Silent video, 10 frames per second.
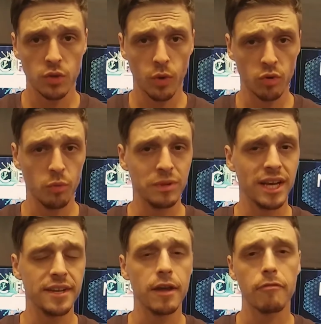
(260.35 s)
you want to
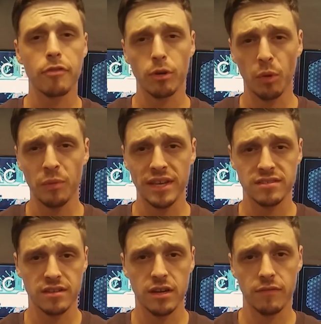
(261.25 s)
apply enough thermal
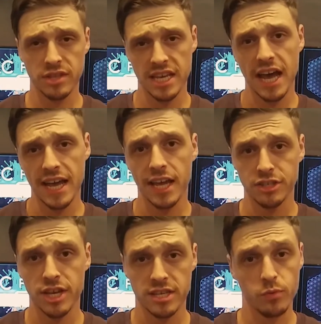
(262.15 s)
paste to cover the
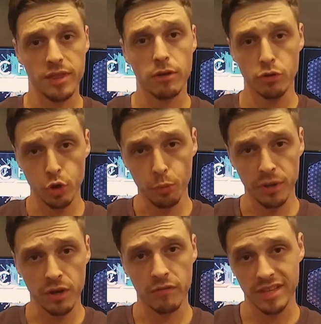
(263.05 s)
IHS without
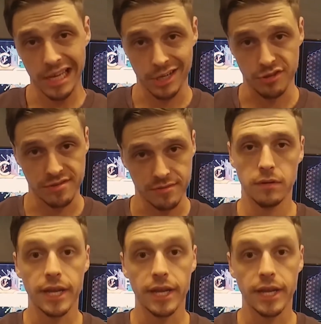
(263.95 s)
gooping over the edges.